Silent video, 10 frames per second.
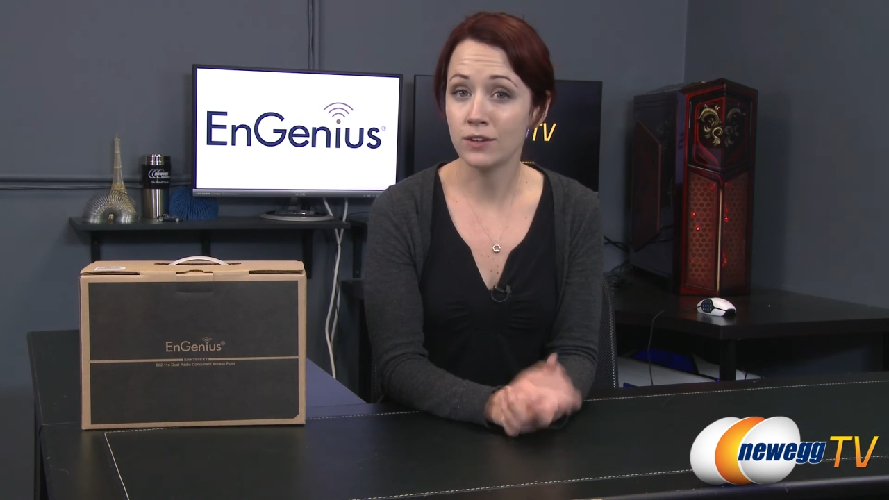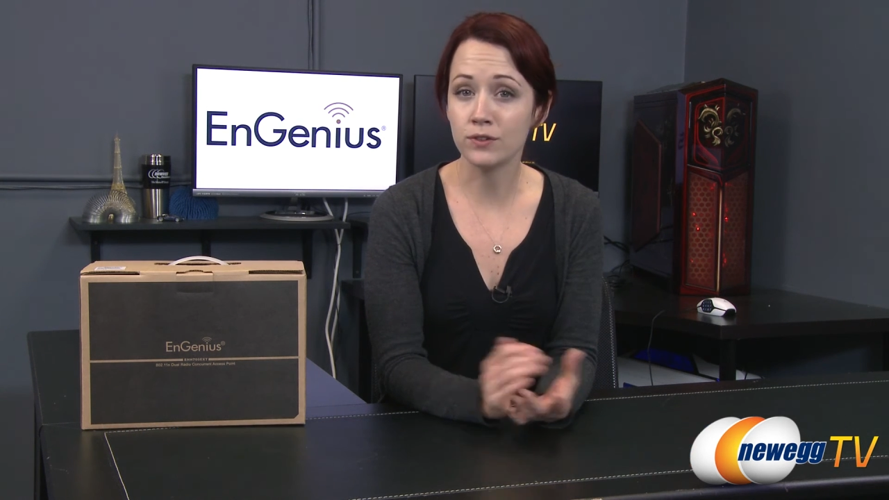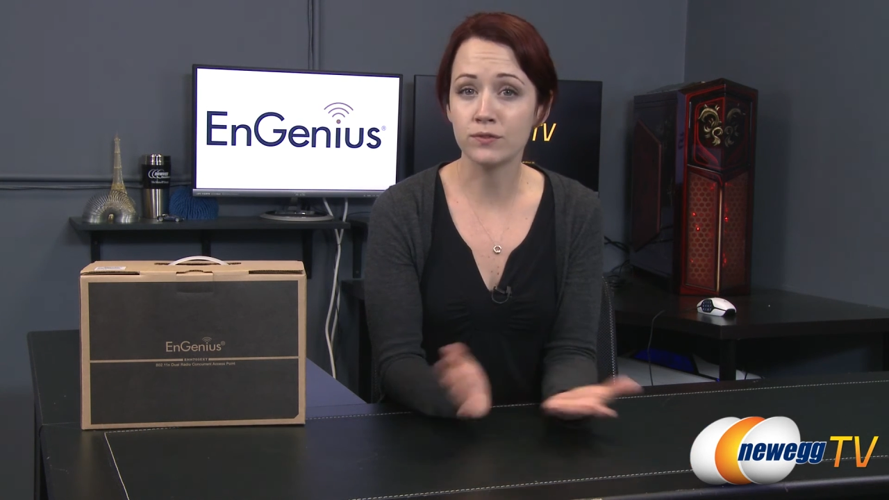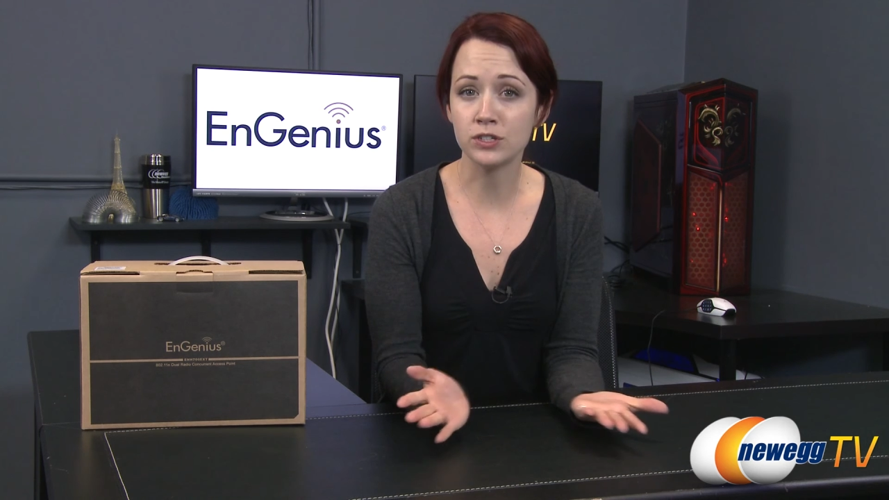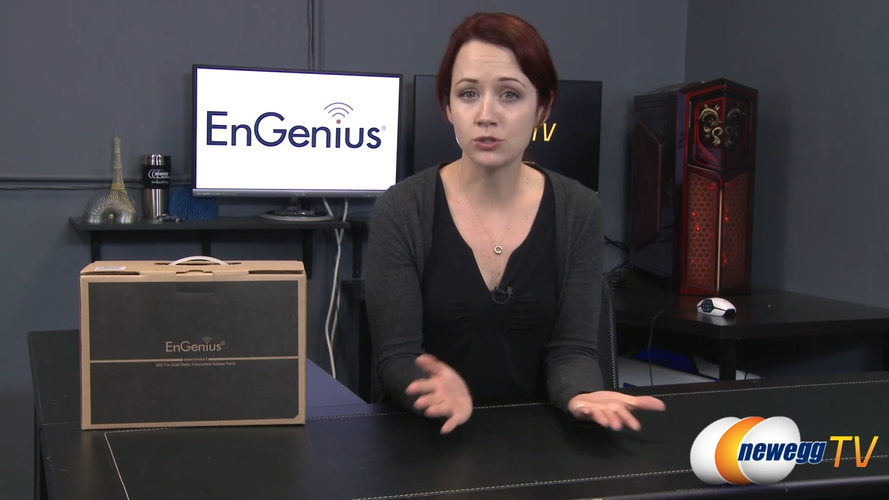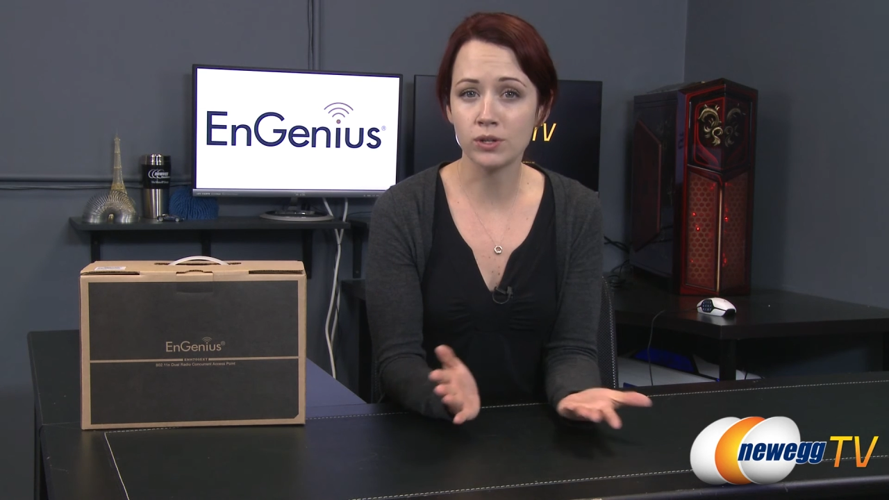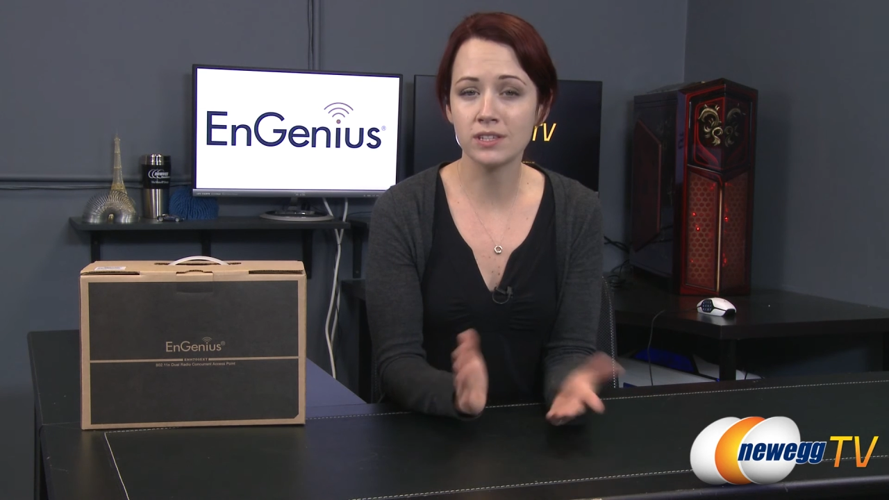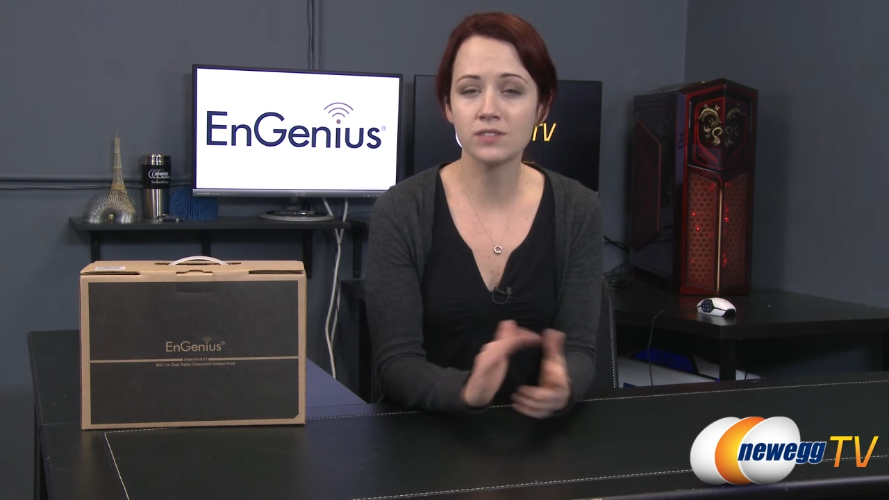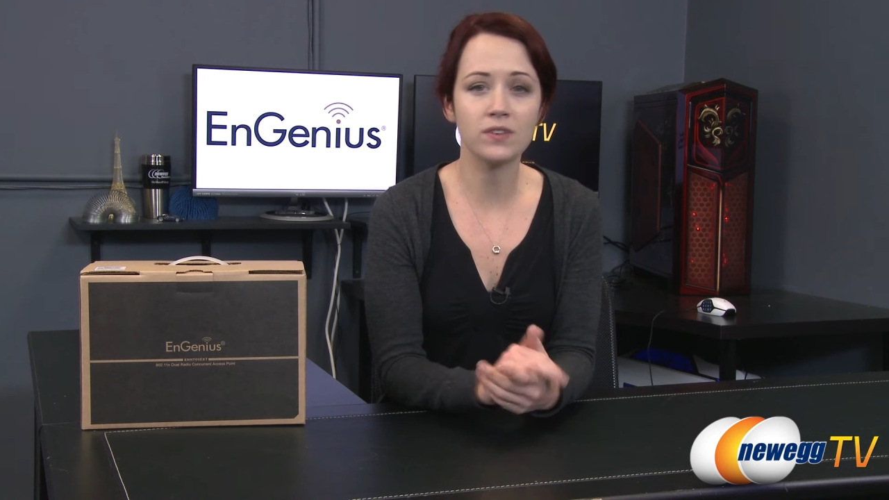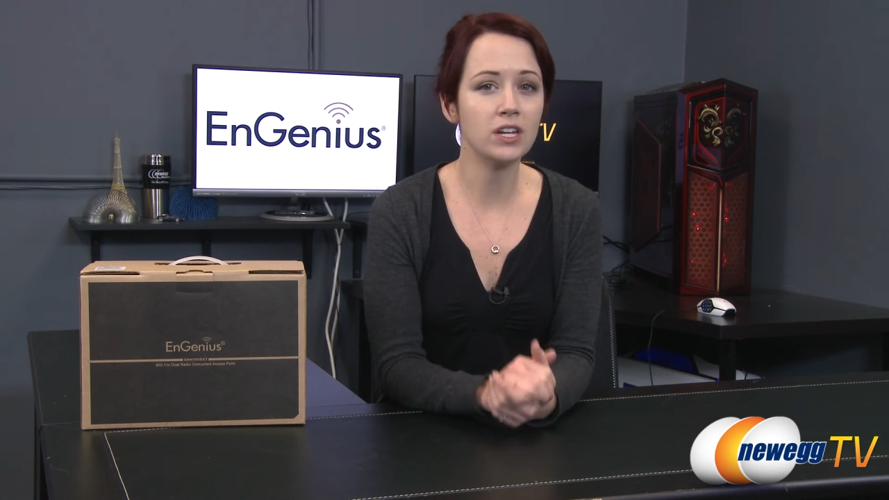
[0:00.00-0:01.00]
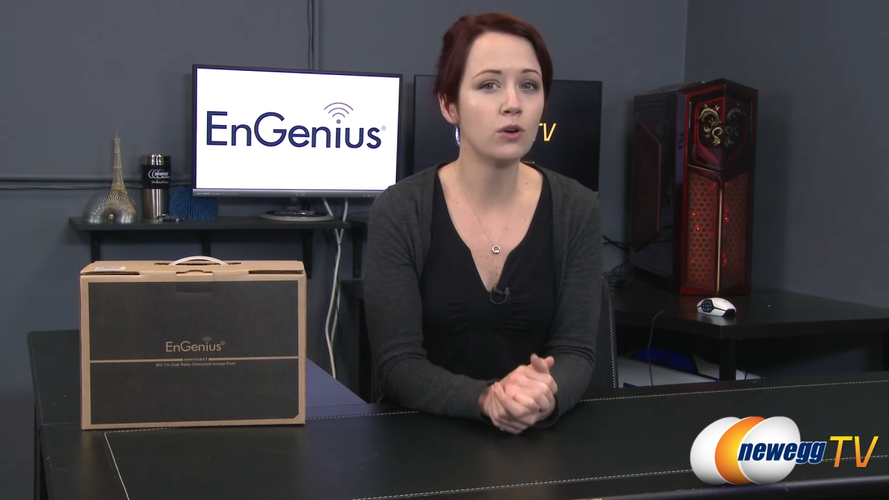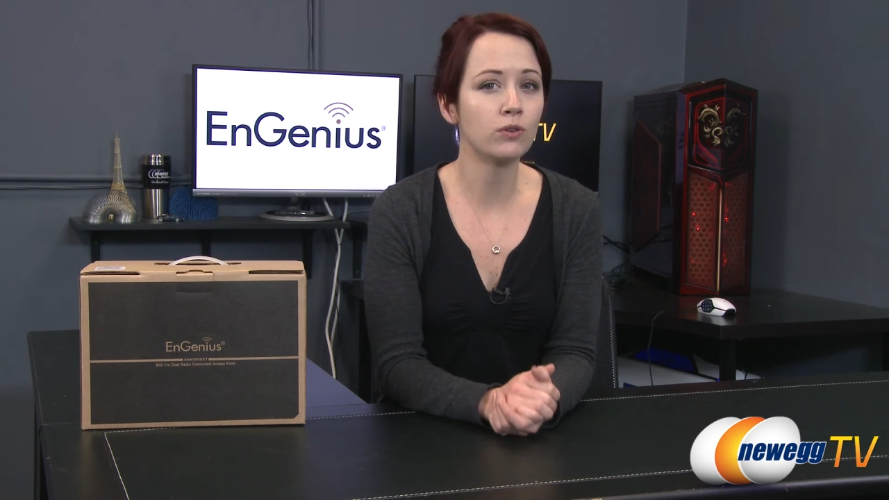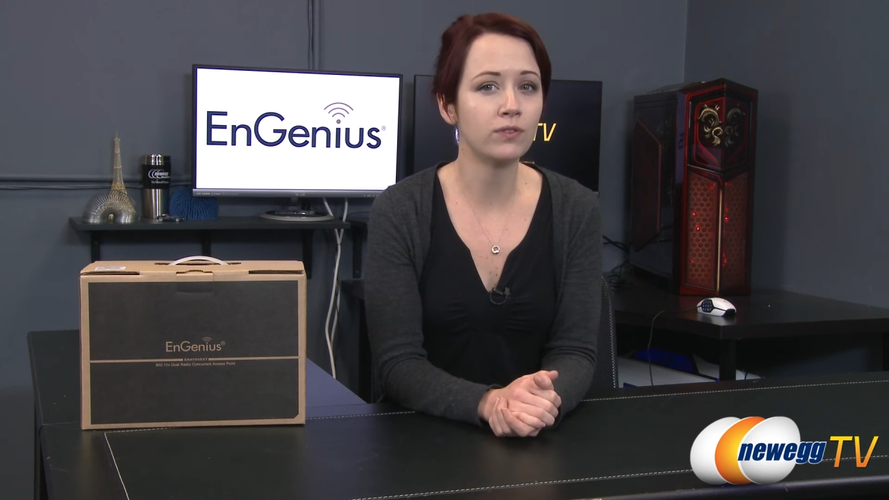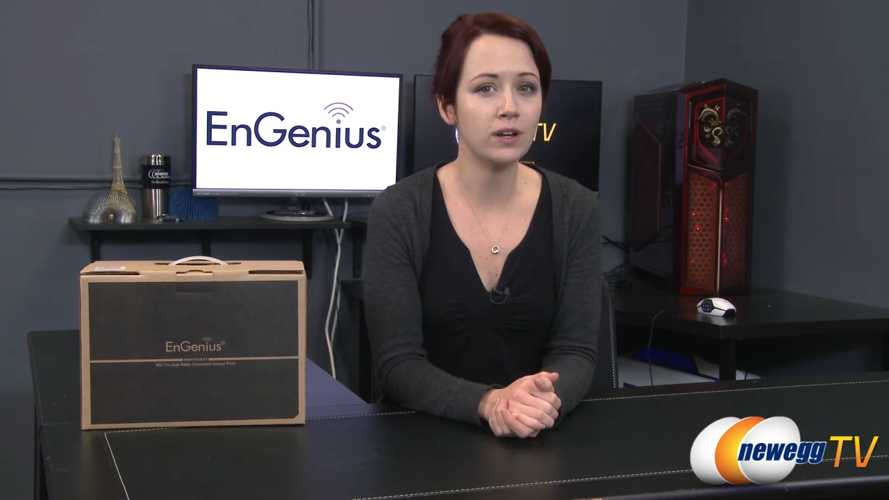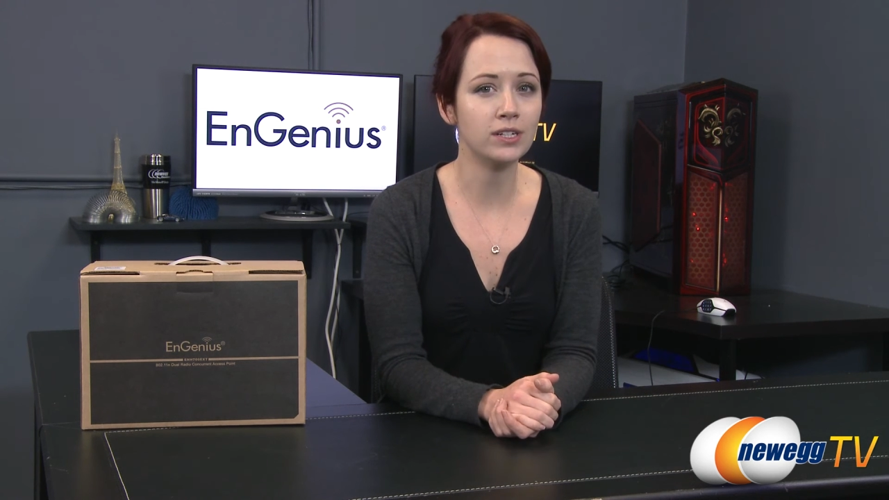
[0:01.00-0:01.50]
If you've enjoyed this video
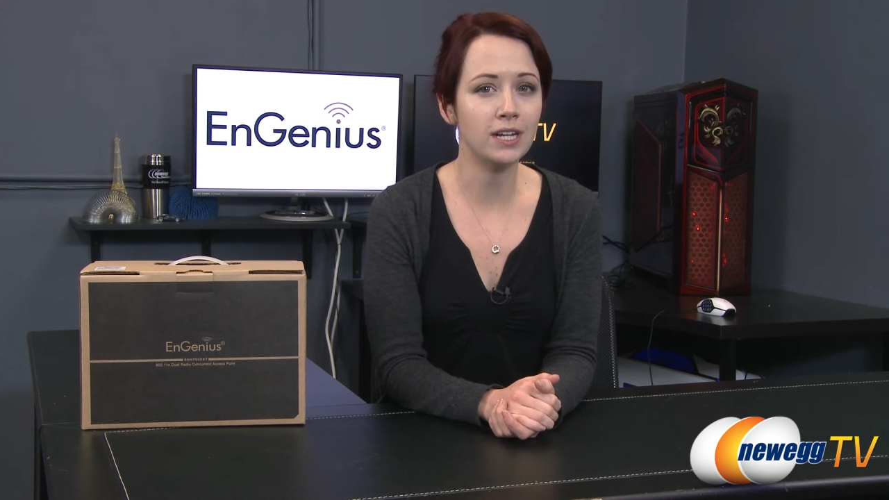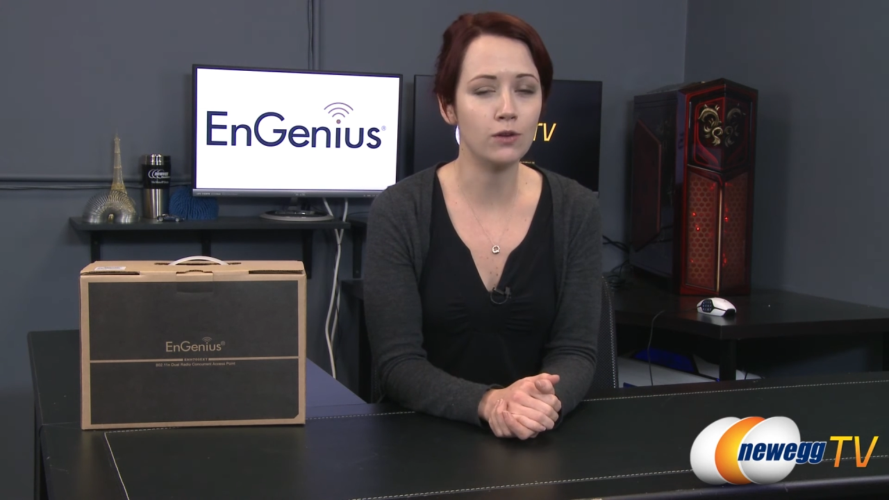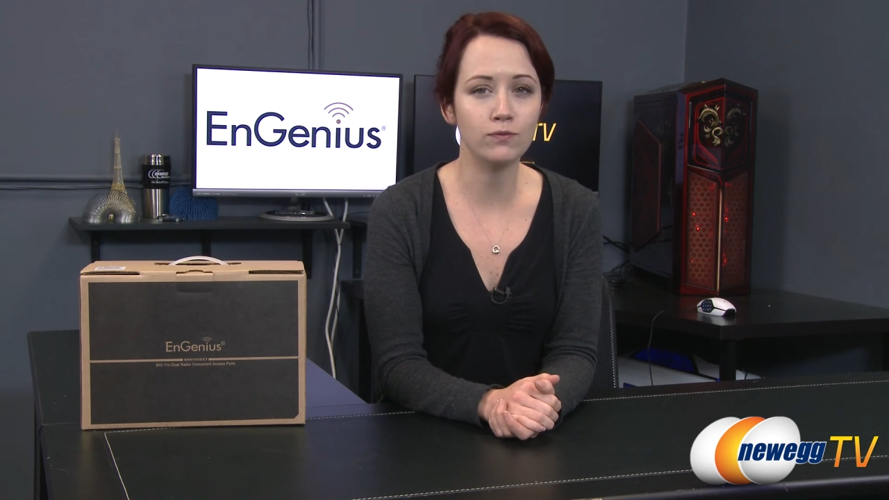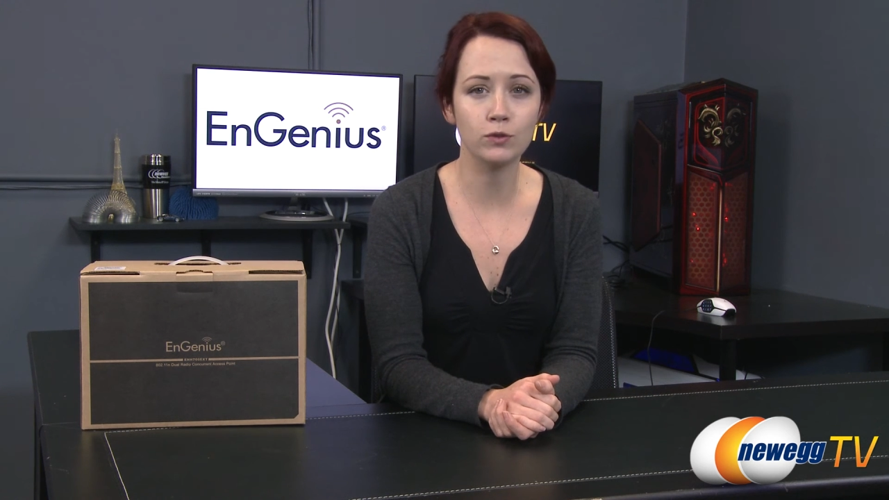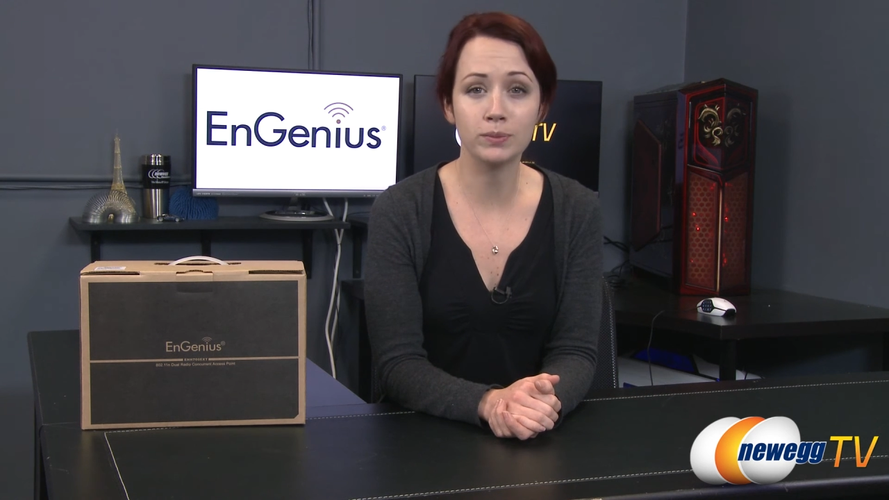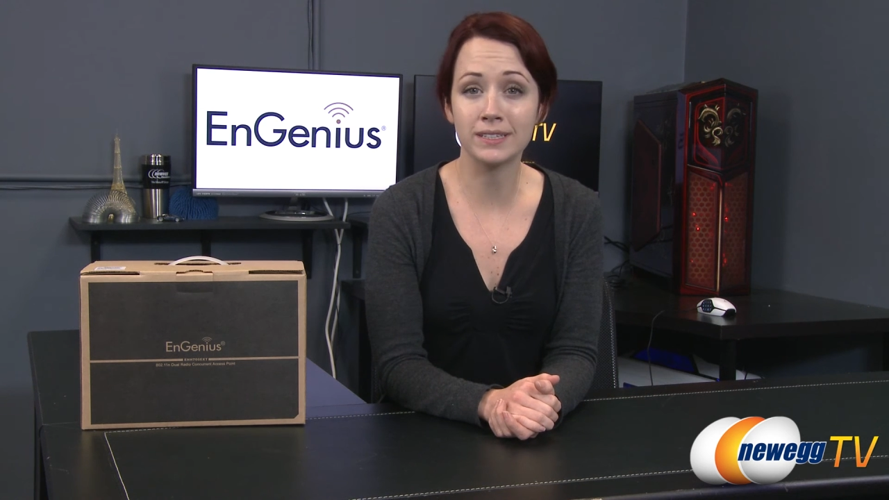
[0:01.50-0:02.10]
or found it helpful,